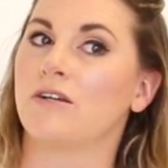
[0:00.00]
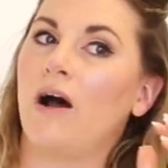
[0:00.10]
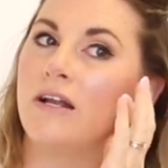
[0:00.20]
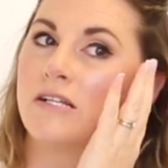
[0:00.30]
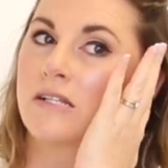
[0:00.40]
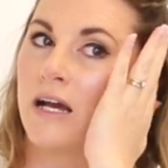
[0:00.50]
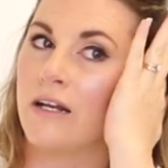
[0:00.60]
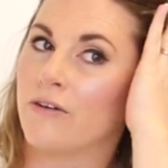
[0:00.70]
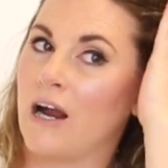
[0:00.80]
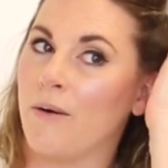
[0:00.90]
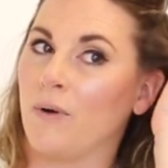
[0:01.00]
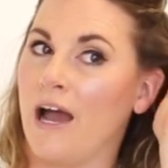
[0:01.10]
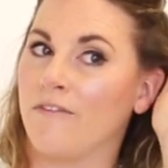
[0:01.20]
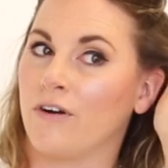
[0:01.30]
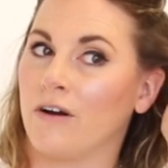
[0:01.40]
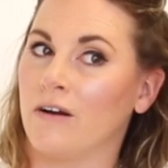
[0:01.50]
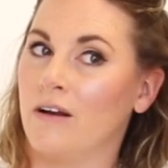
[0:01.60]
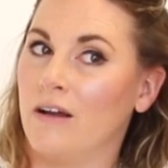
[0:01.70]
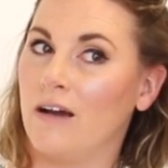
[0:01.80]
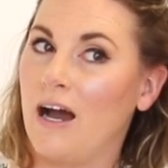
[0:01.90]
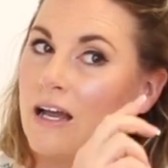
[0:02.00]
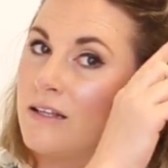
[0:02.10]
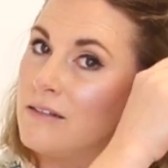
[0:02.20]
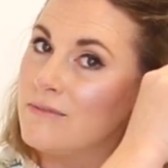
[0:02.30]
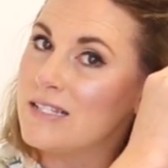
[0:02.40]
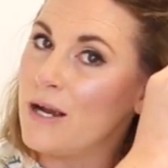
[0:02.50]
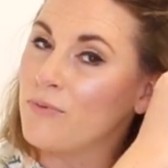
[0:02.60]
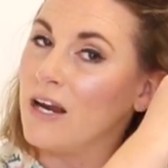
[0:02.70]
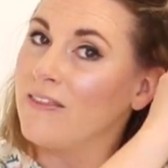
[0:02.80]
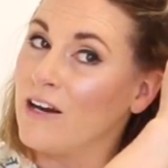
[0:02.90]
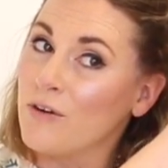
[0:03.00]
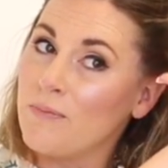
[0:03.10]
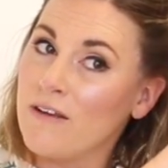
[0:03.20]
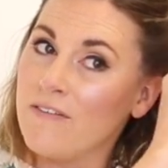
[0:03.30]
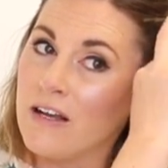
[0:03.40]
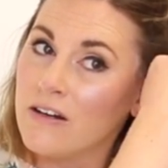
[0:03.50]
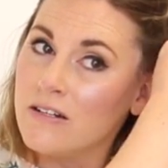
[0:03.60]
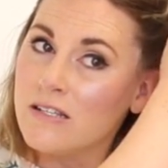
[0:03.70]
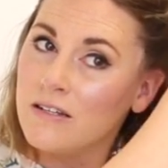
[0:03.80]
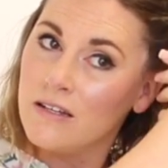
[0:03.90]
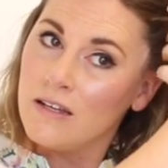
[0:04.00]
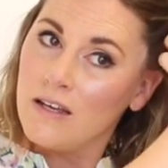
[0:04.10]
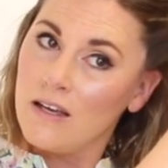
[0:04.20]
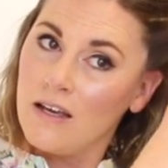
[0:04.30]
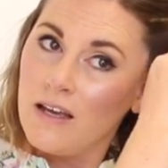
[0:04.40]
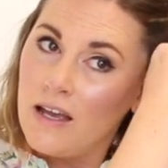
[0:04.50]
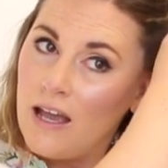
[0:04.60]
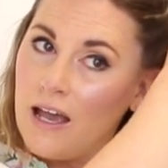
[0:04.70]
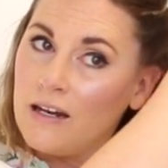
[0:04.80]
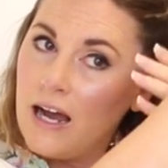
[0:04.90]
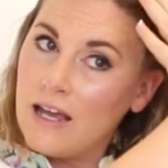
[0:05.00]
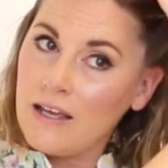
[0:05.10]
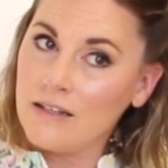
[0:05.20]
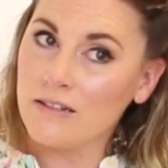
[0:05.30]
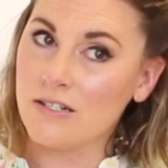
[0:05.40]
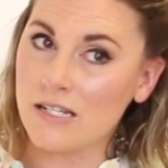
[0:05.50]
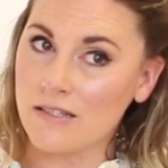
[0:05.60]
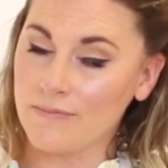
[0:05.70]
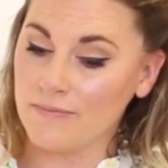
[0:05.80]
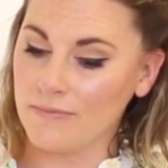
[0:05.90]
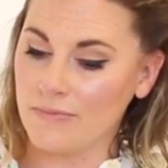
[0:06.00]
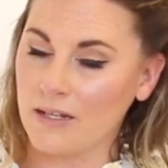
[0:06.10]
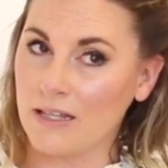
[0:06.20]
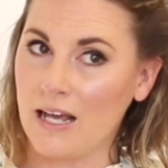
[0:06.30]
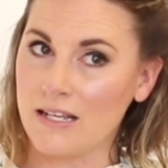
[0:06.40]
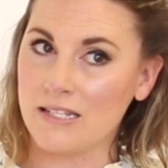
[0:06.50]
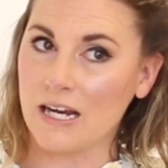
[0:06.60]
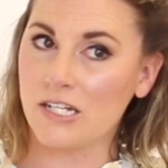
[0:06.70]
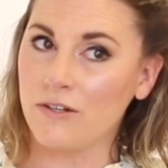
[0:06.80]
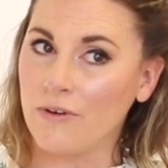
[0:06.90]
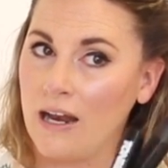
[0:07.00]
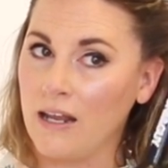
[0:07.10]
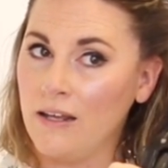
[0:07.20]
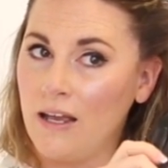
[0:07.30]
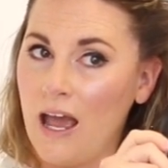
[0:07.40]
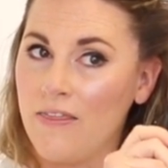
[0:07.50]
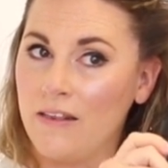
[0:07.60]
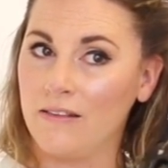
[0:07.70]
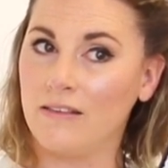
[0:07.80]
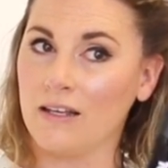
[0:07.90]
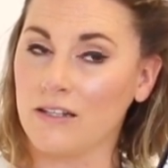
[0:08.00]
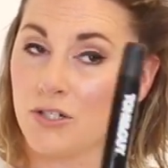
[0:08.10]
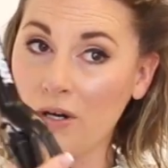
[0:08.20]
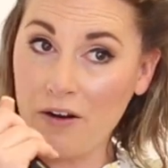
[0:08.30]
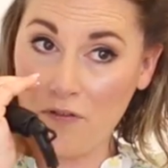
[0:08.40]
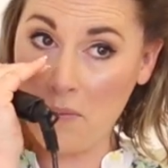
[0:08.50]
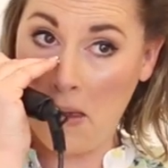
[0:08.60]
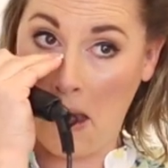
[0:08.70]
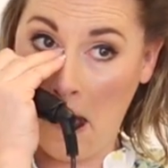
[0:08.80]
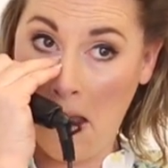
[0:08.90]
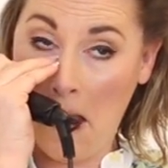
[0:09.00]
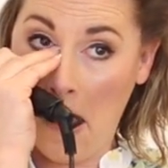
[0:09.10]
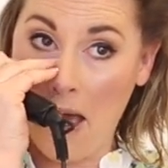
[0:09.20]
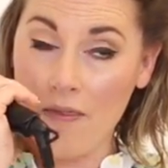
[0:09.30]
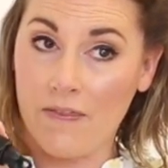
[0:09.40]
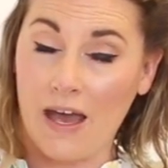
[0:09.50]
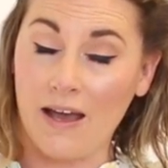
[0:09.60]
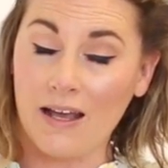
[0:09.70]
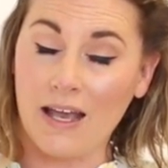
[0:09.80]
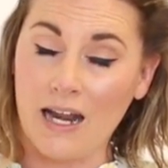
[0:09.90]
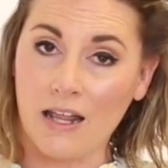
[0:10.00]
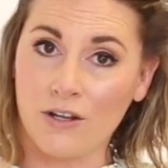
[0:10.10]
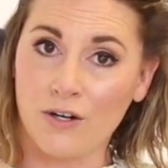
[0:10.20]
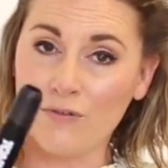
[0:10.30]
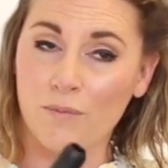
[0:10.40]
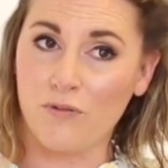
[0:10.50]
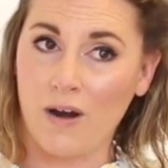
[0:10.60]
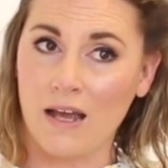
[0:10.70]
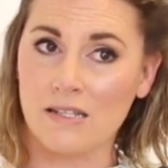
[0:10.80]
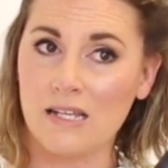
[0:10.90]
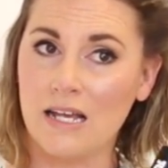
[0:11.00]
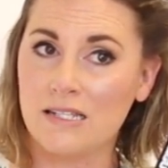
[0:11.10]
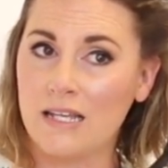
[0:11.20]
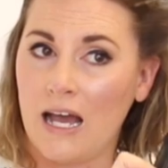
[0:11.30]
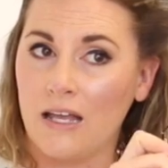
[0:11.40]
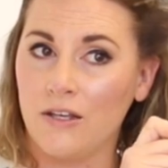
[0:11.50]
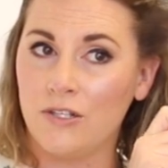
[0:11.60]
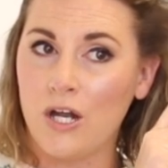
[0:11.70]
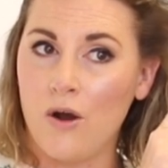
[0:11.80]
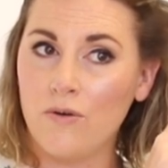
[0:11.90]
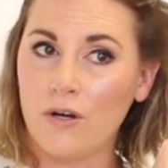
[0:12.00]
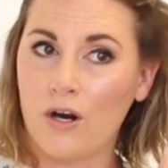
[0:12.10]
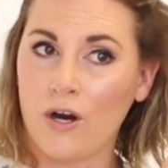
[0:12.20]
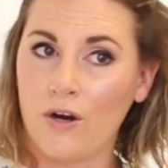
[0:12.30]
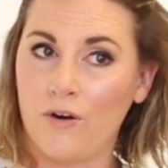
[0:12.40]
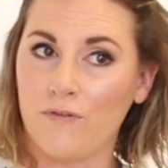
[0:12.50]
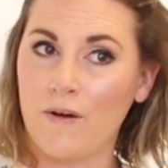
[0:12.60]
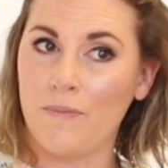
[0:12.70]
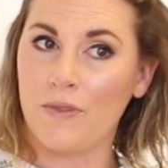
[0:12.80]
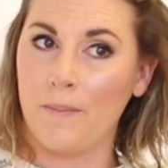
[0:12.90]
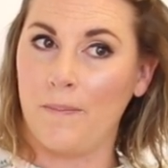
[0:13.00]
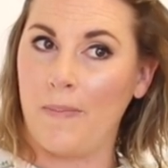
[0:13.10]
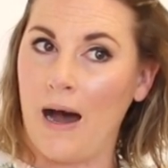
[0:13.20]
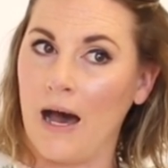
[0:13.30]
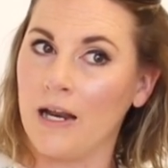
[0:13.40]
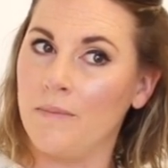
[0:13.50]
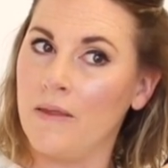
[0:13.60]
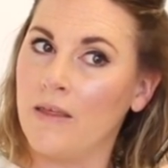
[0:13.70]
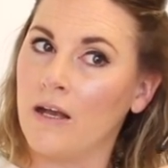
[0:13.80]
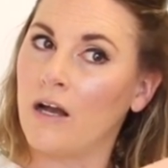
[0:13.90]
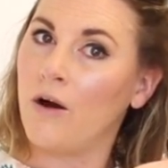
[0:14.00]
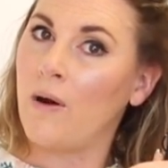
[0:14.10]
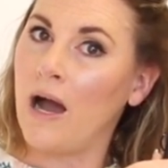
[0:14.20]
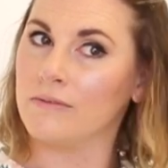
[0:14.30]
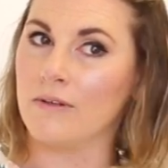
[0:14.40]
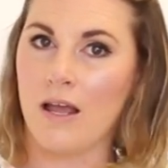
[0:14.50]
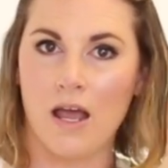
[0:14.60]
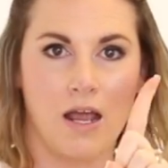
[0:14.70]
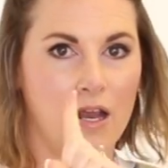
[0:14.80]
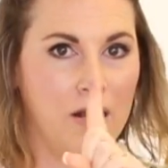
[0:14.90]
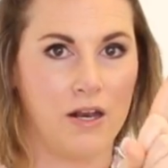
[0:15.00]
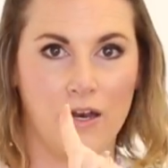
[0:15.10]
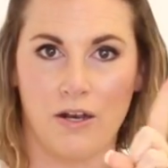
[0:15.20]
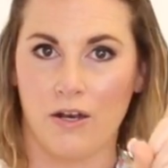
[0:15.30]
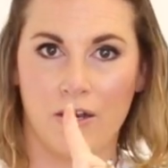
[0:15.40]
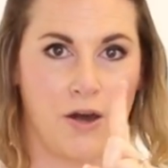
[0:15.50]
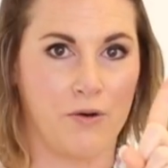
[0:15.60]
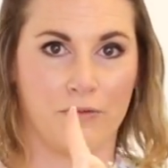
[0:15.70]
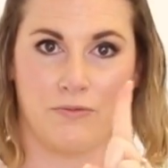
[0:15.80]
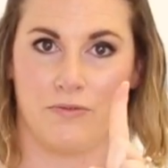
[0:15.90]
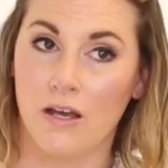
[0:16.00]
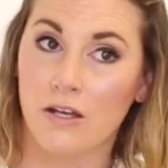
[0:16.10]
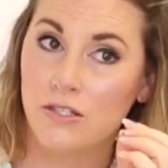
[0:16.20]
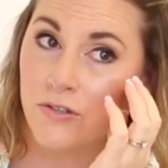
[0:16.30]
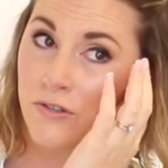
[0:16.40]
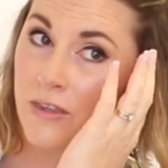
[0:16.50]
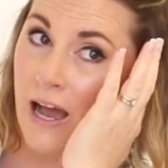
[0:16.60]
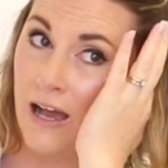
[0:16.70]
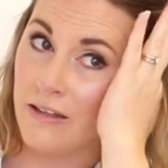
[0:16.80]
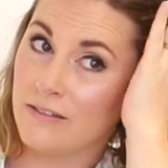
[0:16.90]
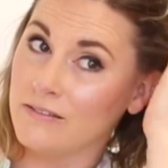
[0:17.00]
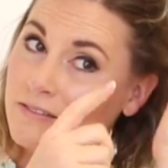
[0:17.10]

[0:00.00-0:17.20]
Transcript: So I just kind of grab whatever I separate there with my fingers, and I just get that section ready. And then the trick for me, that again I learned from friends, is that you don't curl from the bottom and then go up. No, don't do that.